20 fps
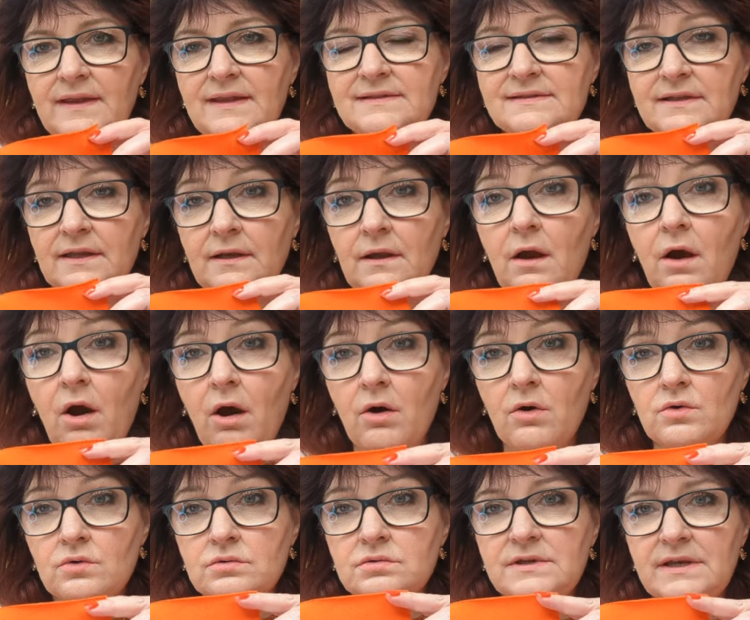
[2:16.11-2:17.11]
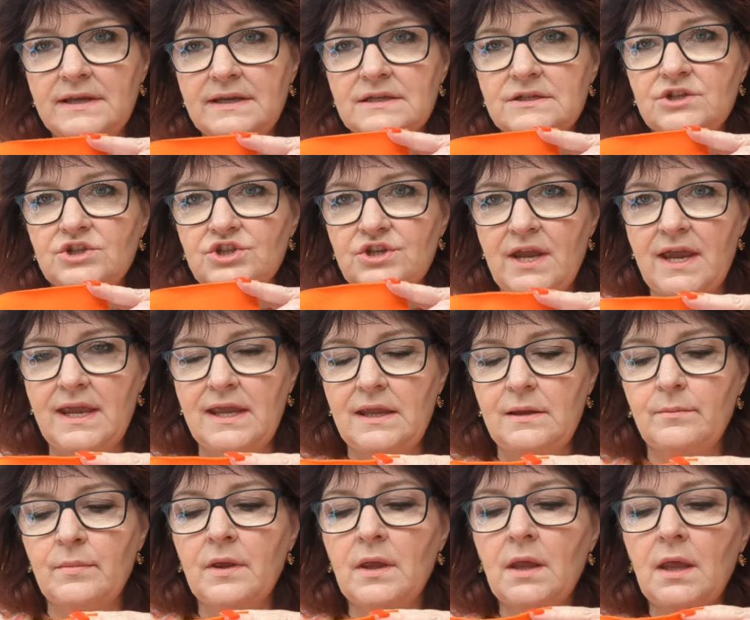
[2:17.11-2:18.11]
it's going to hold its
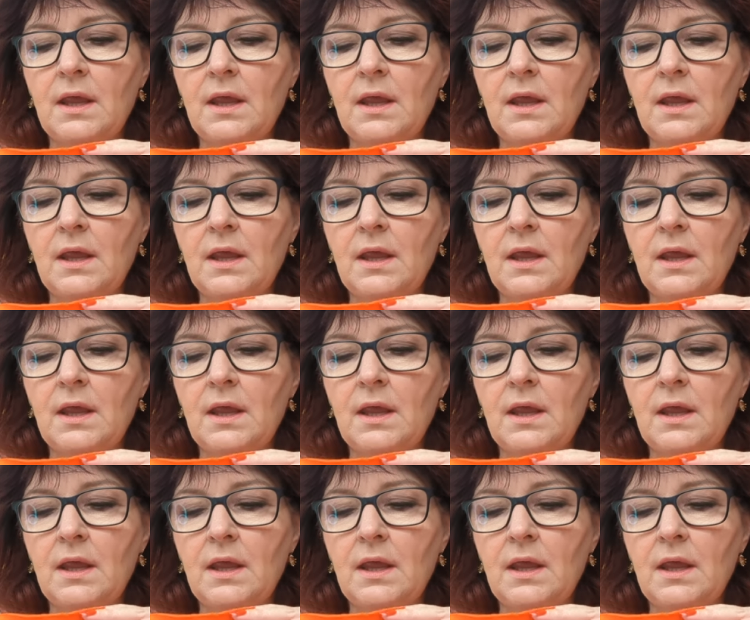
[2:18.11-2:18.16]
shape.